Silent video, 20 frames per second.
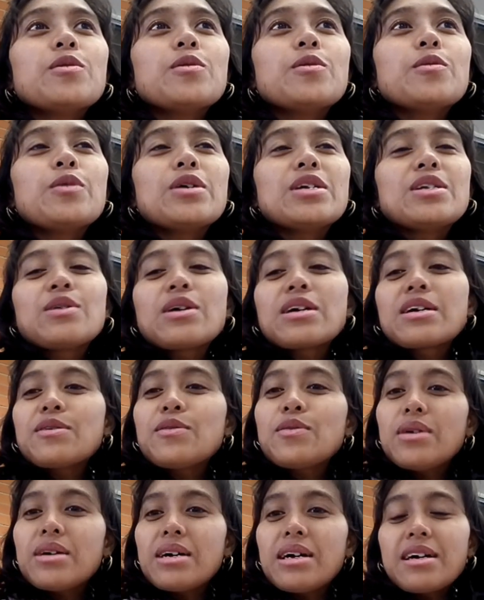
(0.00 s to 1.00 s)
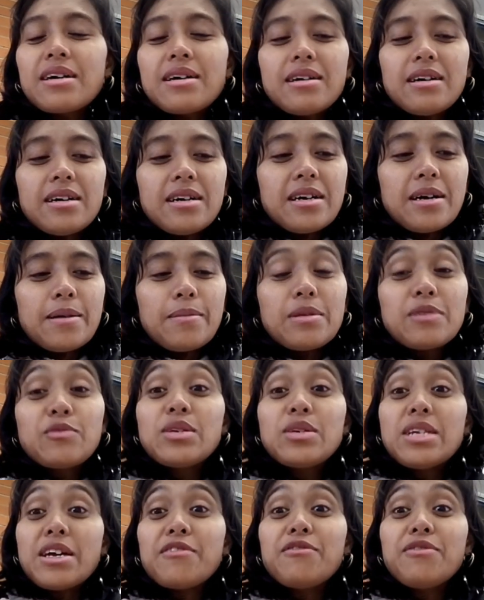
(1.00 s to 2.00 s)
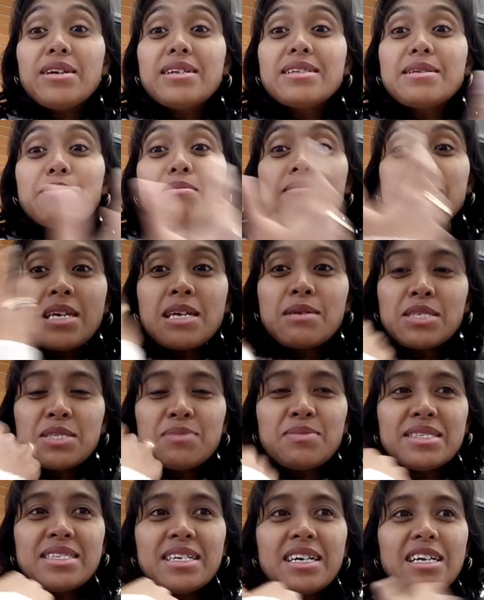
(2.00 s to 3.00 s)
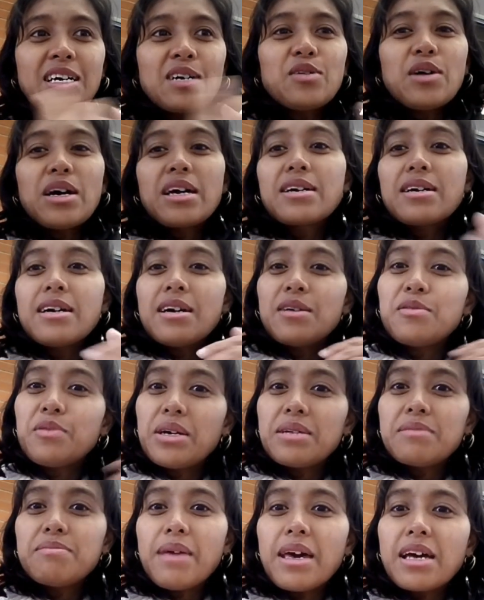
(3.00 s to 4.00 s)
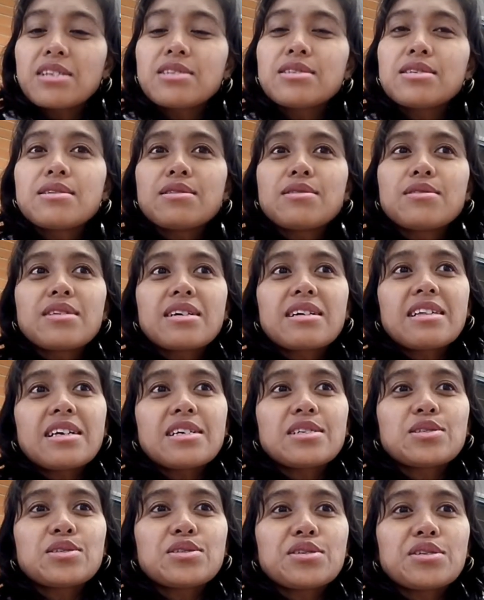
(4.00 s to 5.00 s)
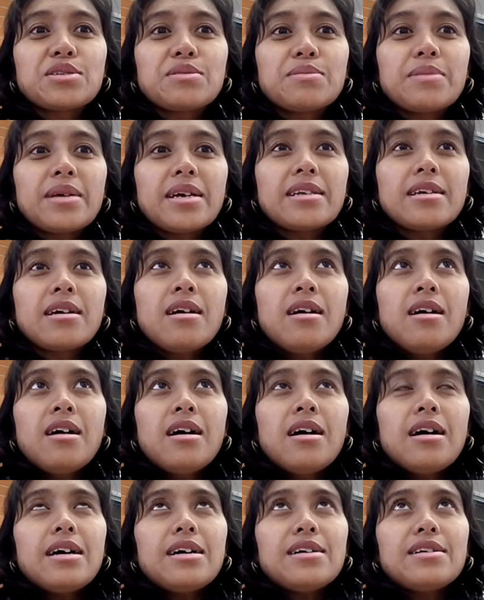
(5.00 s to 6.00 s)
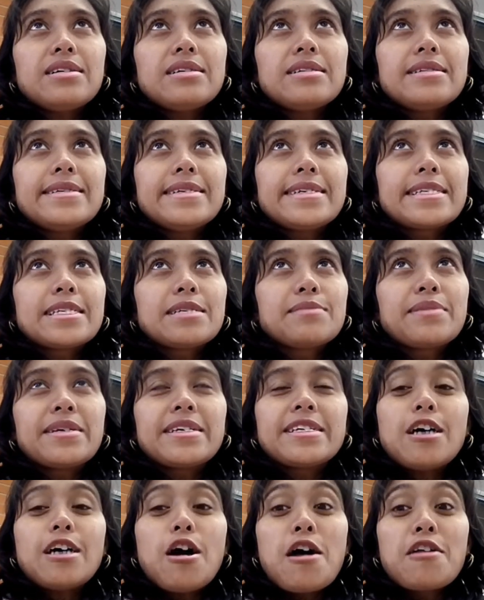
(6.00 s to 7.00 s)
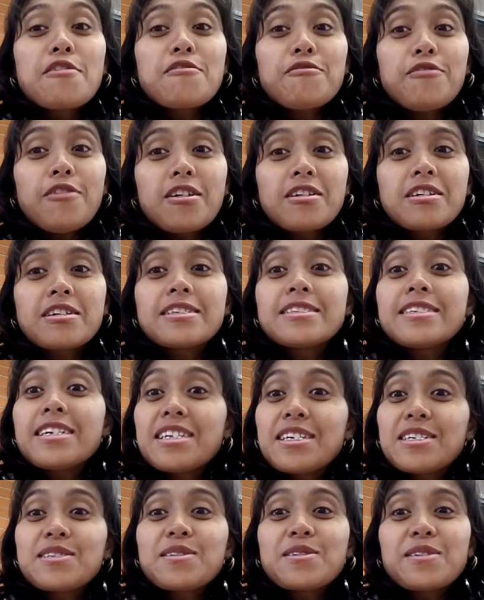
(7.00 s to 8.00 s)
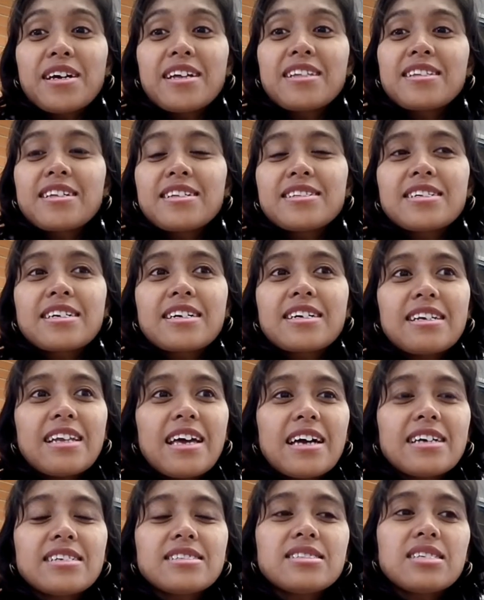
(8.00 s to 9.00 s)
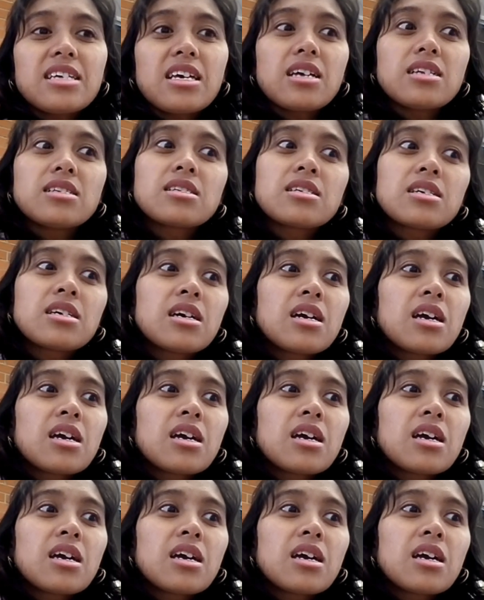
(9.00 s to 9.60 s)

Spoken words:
when I feel nahimasmasan ako, I went back to the classroom and a little bit unfocused and disoriented to class, and